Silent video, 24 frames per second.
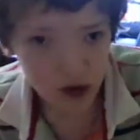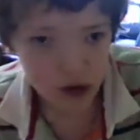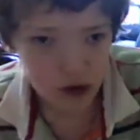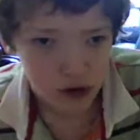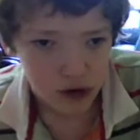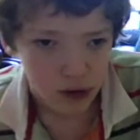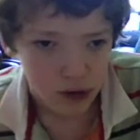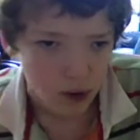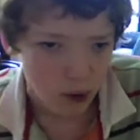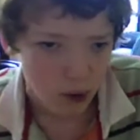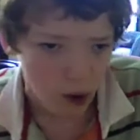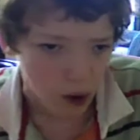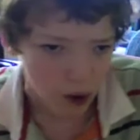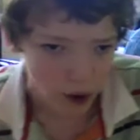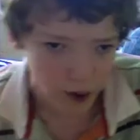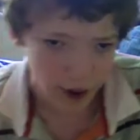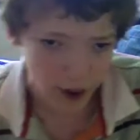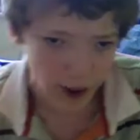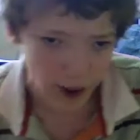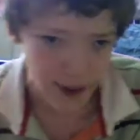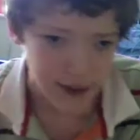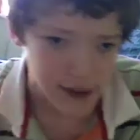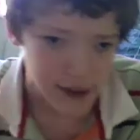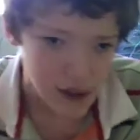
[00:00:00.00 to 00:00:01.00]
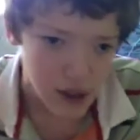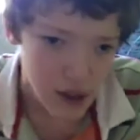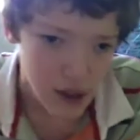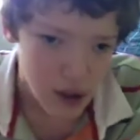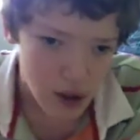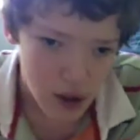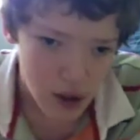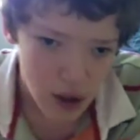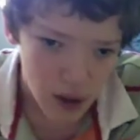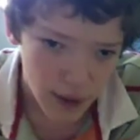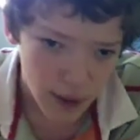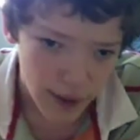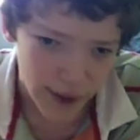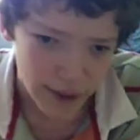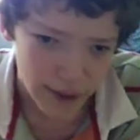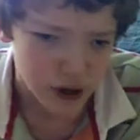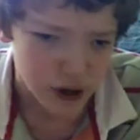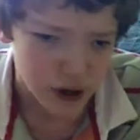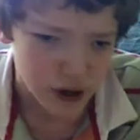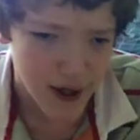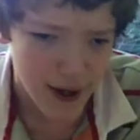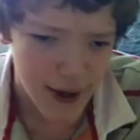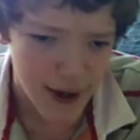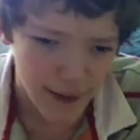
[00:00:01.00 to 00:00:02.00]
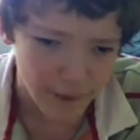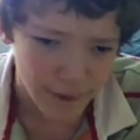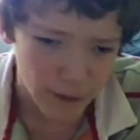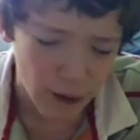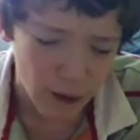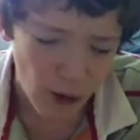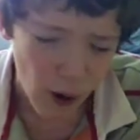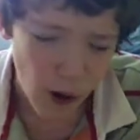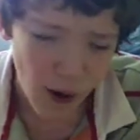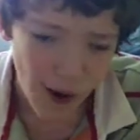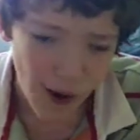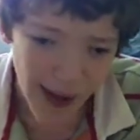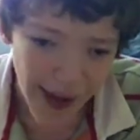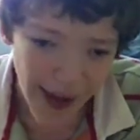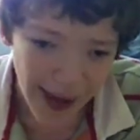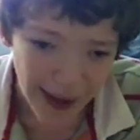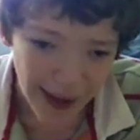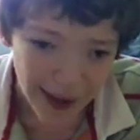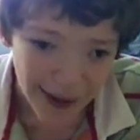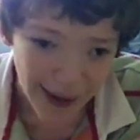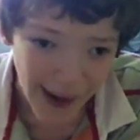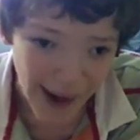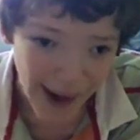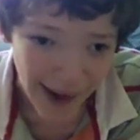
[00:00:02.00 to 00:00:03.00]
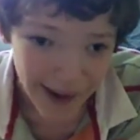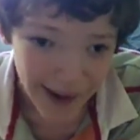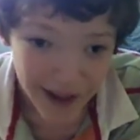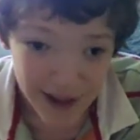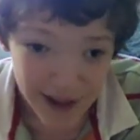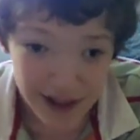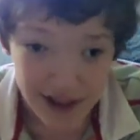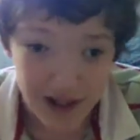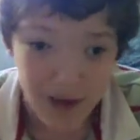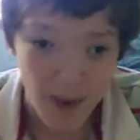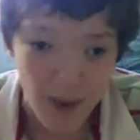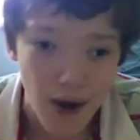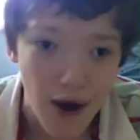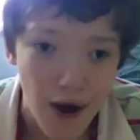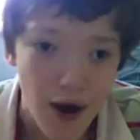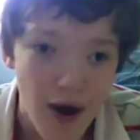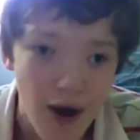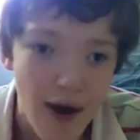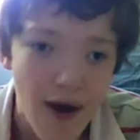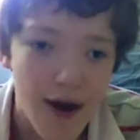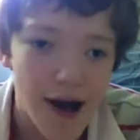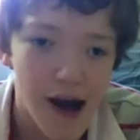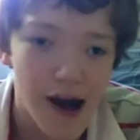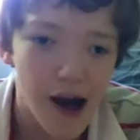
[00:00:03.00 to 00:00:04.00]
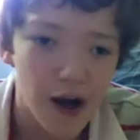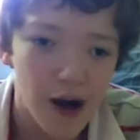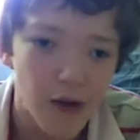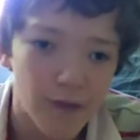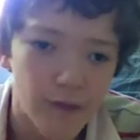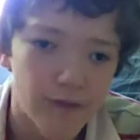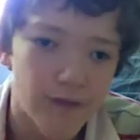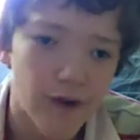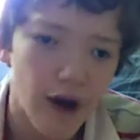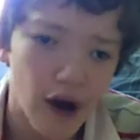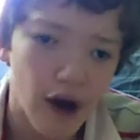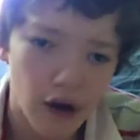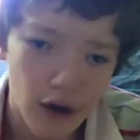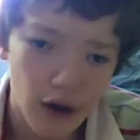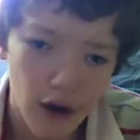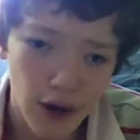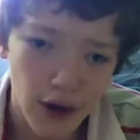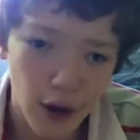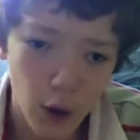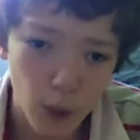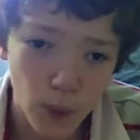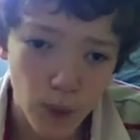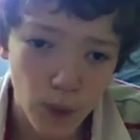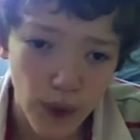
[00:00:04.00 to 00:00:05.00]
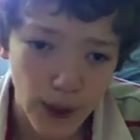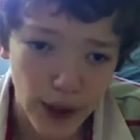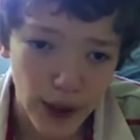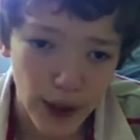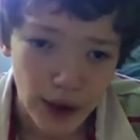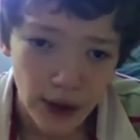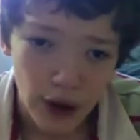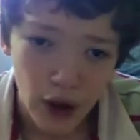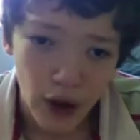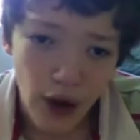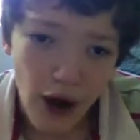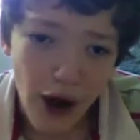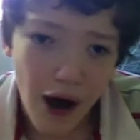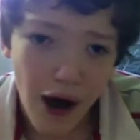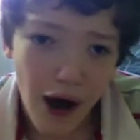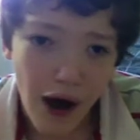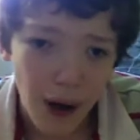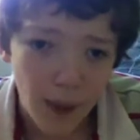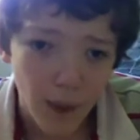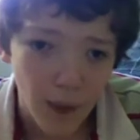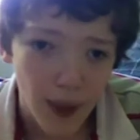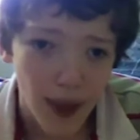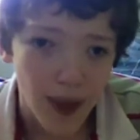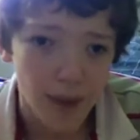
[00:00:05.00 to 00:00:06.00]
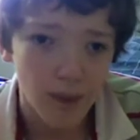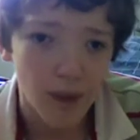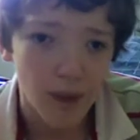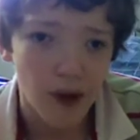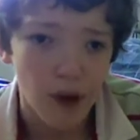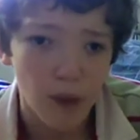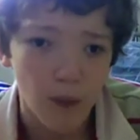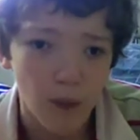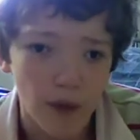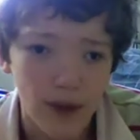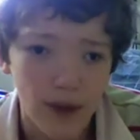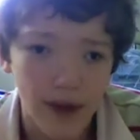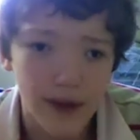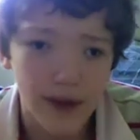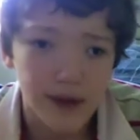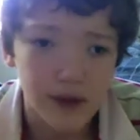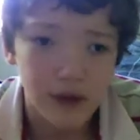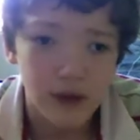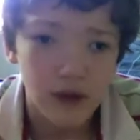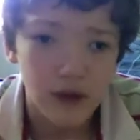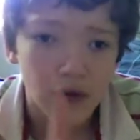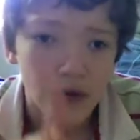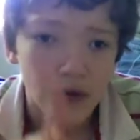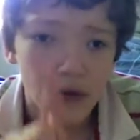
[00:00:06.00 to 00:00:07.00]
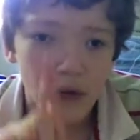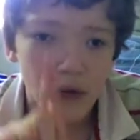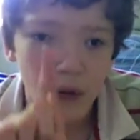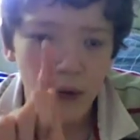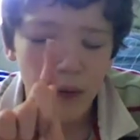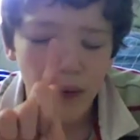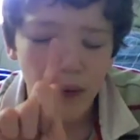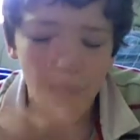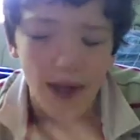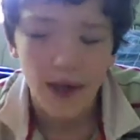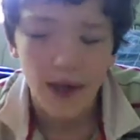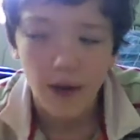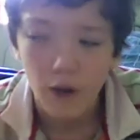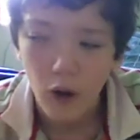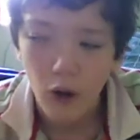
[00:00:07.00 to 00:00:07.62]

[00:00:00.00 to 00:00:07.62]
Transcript: to what, and that's usually a .xml file. It could be an O P M L, but it's normally